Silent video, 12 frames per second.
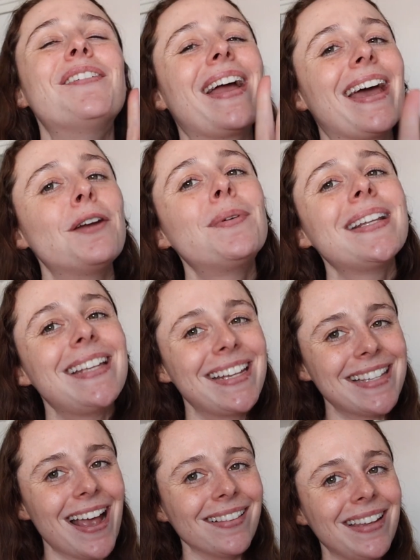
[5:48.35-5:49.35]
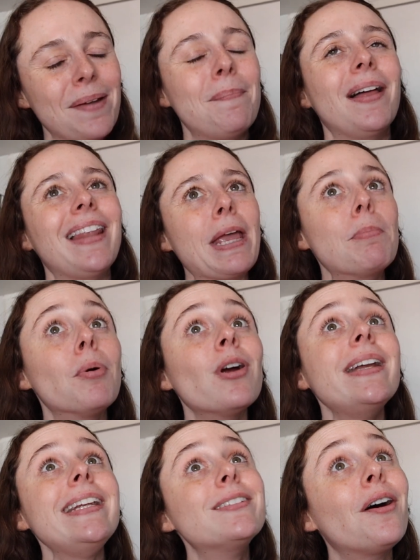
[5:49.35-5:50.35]
okay, I don't wanna say exactly, but like
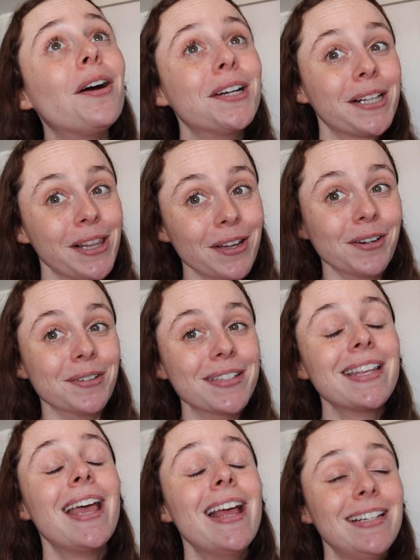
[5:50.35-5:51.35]
pretty darn close